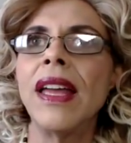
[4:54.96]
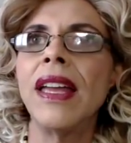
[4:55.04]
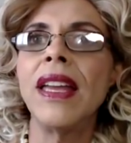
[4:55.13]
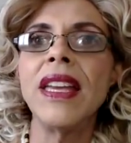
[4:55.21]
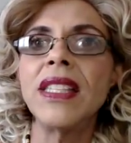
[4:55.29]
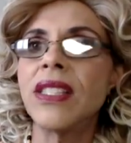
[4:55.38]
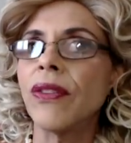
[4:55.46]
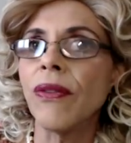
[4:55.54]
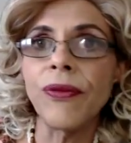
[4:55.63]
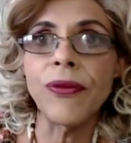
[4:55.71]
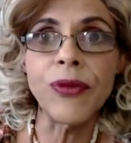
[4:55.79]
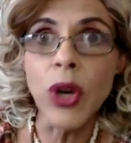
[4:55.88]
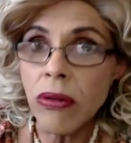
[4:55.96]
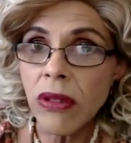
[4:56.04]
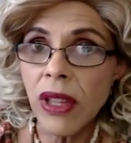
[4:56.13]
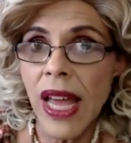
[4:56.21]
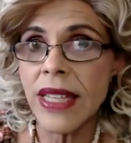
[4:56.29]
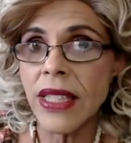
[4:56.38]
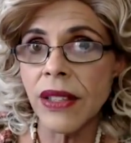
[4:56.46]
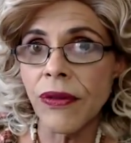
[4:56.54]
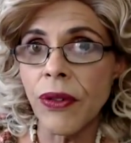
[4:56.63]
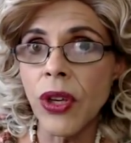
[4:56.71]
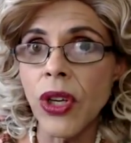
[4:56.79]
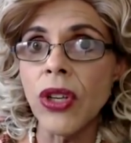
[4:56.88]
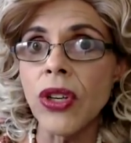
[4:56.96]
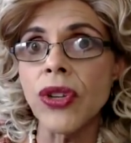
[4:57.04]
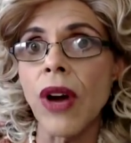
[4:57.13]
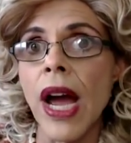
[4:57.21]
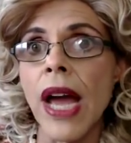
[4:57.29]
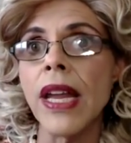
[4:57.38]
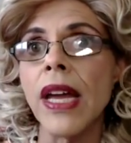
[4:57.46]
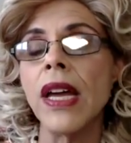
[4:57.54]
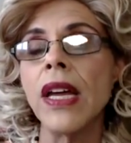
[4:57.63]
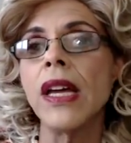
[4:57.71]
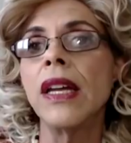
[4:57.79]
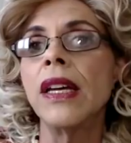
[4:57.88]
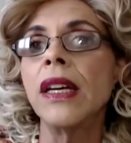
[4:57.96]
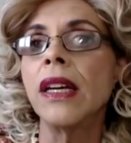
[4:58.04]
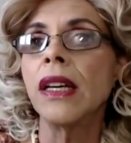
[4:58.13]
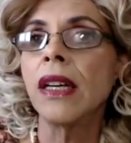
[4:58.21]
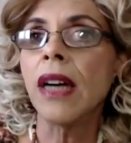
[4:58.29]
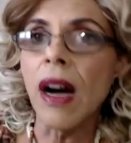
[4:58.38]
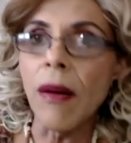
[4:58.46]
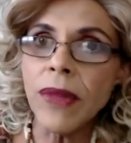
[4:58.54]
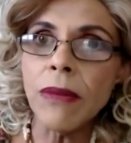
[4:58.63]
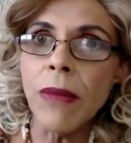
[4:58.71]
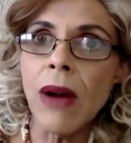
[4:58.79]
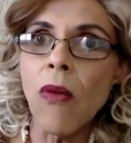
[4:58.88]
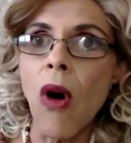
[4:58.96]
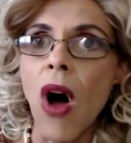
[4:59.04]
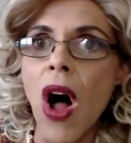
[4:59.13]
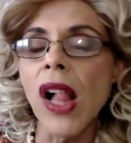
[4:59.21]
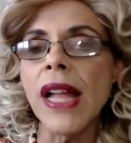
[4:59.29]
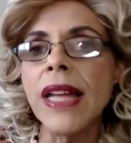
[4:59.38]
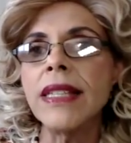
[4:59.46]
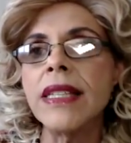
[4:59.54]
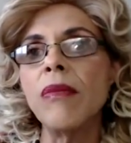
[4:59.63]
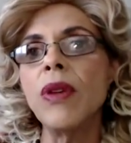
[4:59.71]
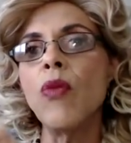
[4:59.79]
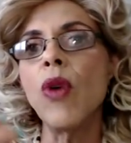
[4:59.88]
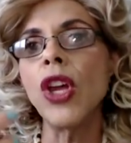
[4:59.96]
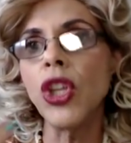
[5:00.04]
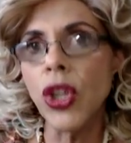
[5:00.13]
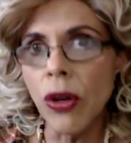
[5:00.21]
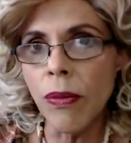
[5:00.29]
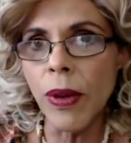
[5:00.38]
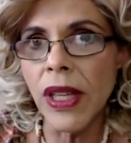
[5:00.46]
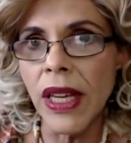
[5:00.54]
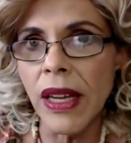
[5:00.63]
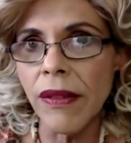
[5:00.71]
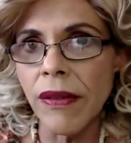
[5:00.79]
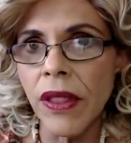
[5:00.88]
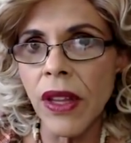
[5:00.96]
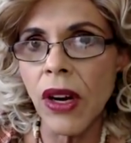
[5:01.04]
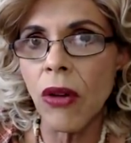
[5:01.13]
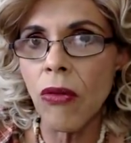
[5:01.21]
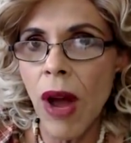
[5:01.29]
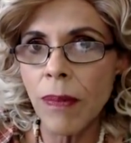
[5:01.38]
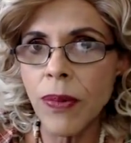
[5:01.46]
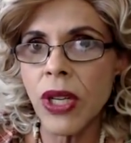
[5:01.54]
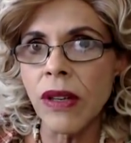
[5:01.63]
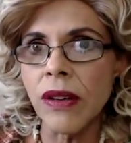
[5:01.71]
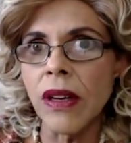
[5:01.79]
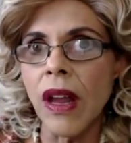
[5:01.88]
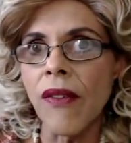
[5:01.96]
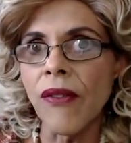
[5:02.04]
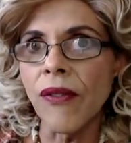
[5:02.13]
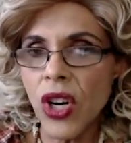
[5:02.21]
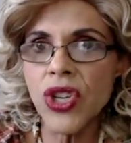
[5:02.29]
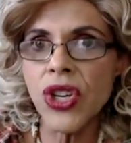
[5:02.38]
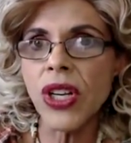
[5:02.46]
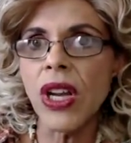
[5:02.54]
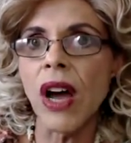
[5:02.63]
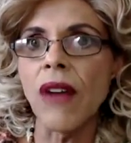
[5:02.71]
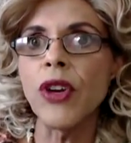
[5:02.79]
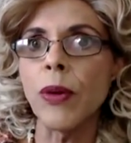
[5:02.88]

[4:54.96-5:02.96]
it's fruitless for you to try to come to my wall and tell me what you believe, the corruption version of your